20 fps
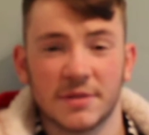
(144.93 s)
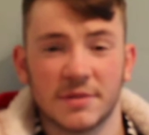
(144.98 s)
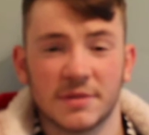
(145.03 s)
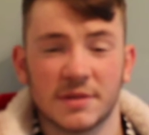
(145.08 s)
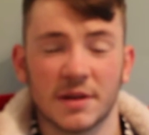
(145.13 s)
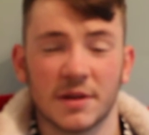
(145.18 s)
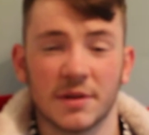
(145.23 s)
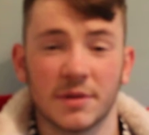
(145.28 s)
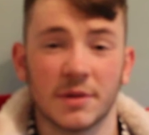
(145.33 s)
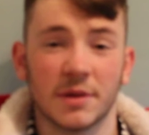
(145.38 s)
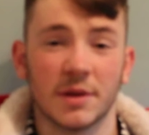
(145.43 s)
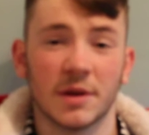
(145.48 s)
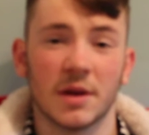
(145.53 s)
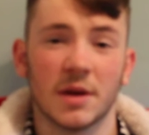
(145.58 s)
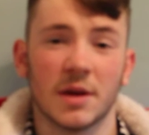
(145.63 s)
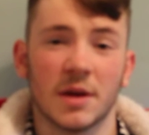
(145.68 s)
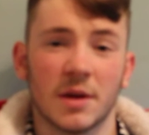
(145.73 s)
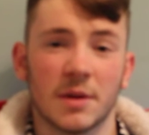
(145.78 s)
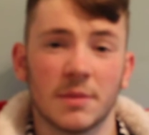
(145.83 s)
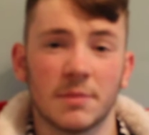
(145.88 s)
So
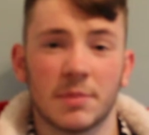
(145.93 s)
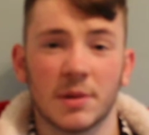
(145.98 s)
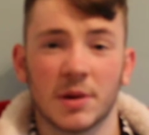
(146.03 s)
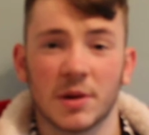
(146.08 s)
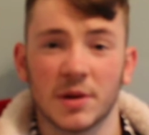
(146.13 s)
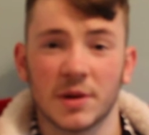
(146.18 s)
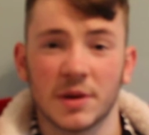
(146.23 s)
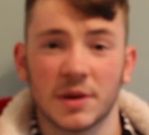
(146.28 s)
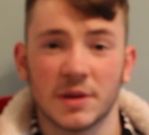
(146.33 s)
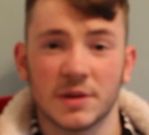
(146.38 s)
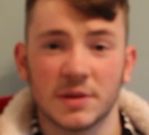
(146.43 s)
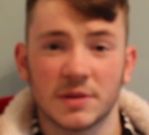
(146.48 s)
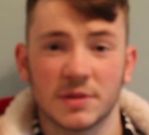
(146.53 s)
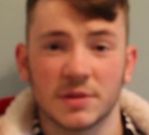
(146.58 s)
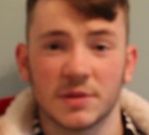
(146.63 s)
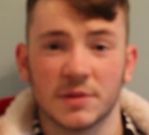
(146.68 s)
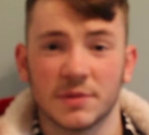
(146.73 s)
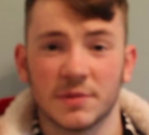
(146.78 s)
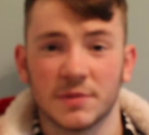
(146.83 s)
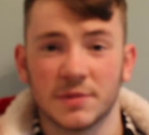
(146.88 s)
by
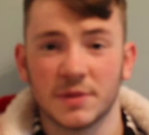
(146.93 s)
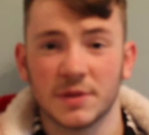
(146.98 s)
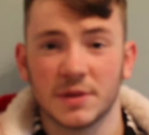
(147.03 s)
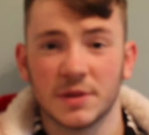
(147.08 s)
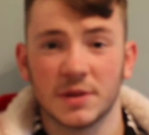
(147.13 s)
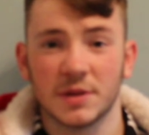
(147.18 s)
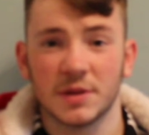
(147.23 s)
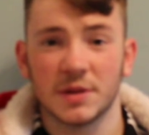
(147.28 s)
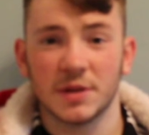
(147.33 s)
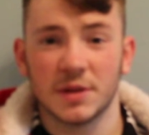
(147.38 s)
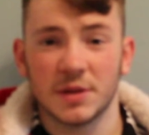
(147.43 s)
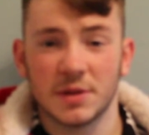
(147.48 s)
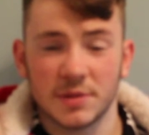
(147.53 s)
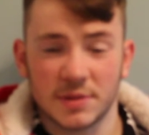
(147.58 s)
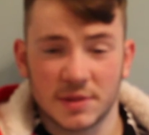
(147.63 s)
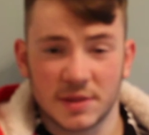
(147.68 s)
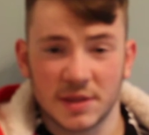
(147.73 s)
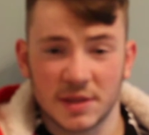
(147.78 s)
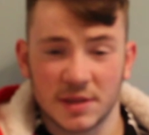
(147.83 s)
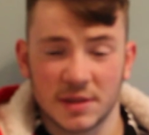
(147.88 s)
sort of
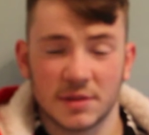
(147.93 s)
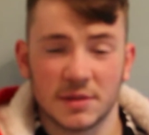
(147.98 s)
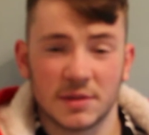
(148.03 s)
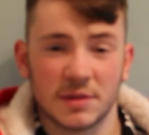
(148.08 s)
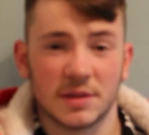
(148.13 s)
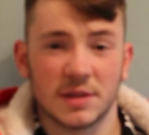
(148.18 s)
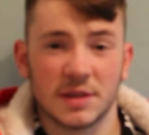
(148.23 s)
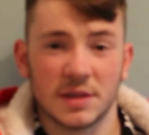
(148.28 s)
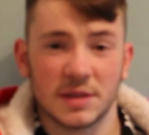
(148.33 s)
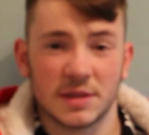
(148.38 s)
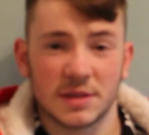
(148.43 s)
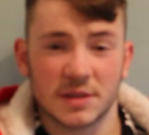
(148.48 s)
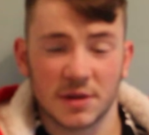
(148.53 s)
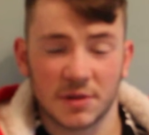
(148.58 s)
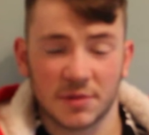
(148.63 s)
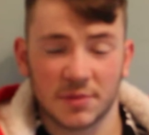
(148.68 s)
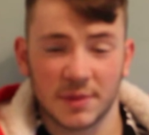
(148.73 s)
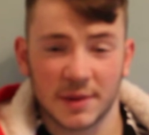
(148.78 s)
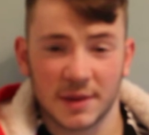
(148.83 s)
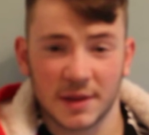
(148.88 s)
using the
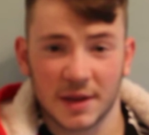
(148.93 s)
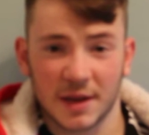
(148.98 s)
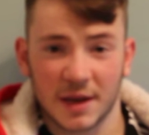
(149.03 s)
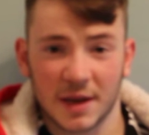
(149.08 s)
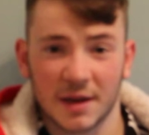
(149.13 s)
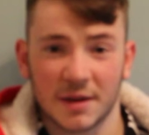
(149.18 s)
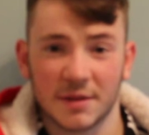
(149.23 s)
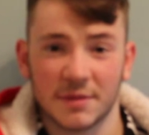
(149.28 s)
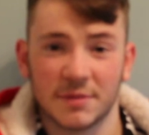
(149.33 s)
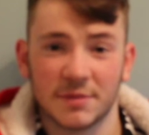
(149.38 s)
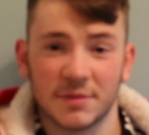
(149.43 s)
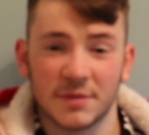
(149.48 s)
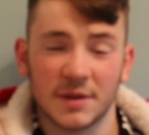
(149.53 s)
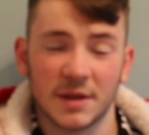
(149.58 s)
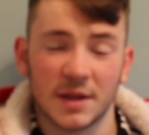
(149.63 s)
software that I have